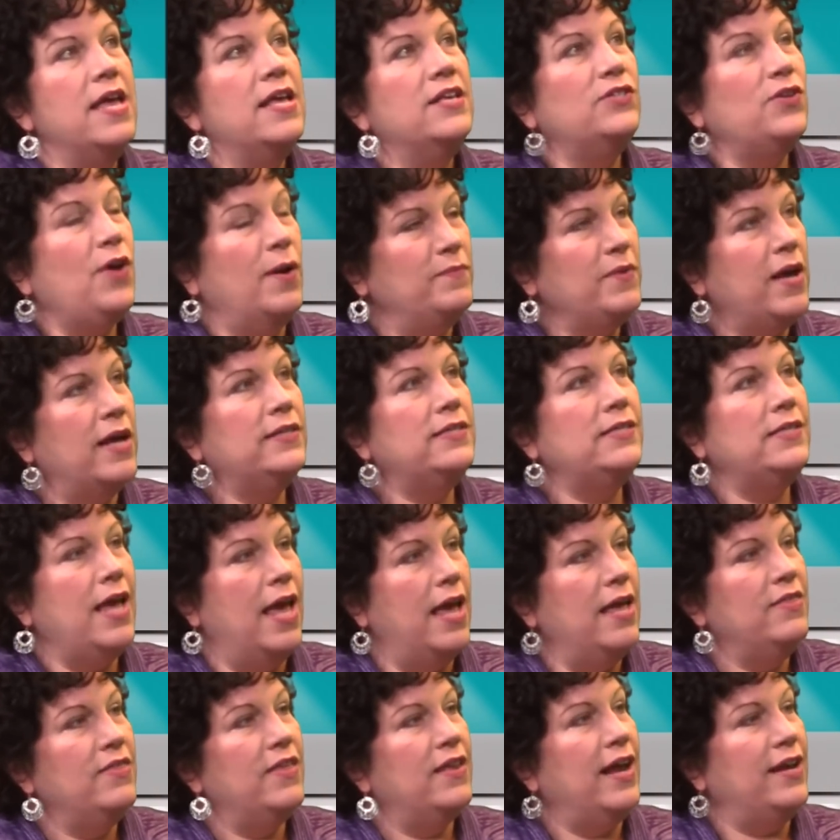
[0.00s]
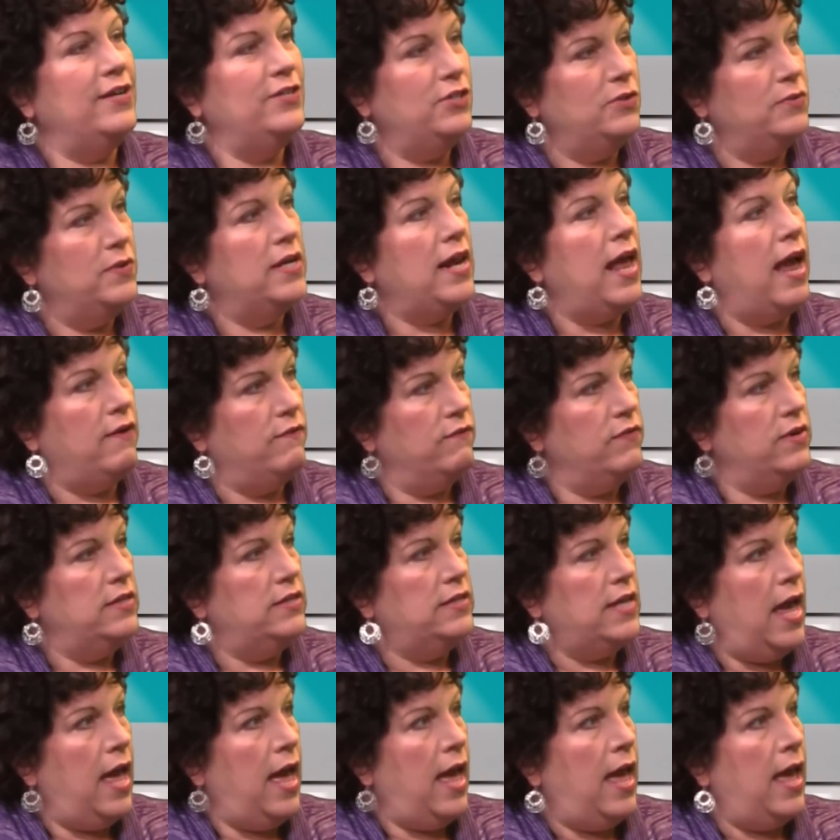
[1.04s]
So I'm not saying that I do it every
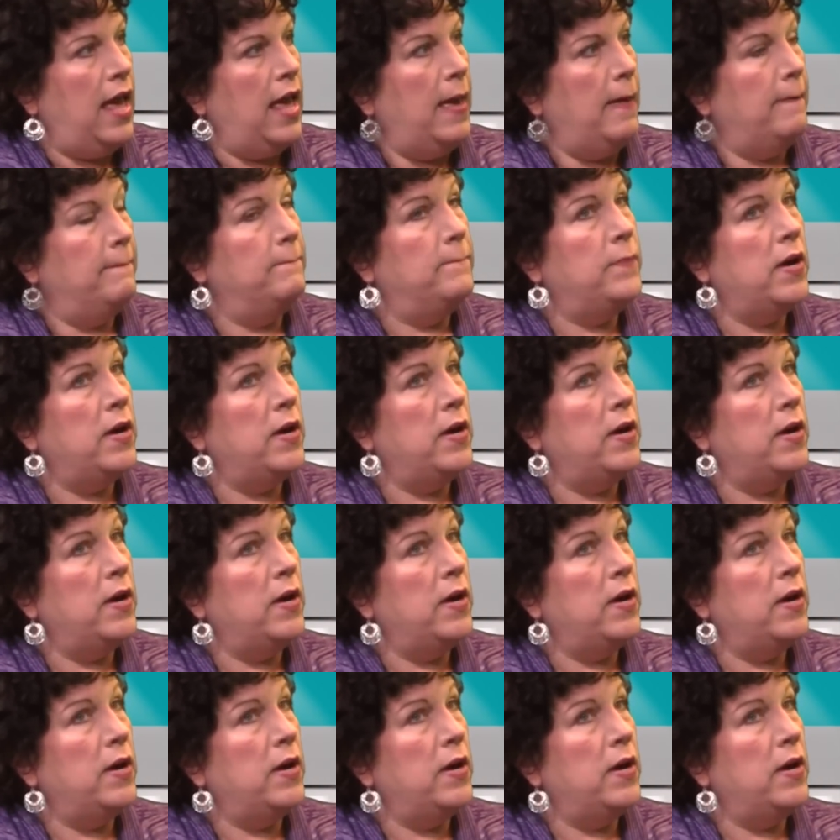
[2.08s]
day,